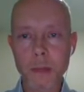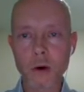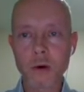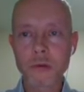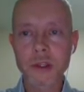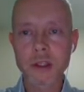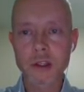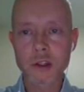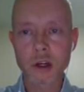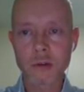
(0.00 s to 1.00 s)
of the
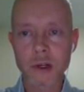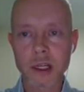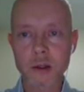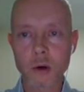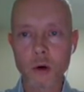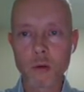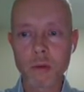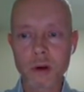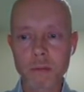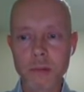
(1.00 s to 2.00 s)
discovered at
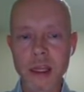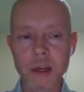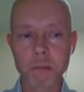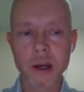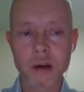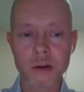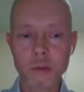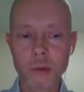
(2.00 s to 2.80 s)
home mating pattern.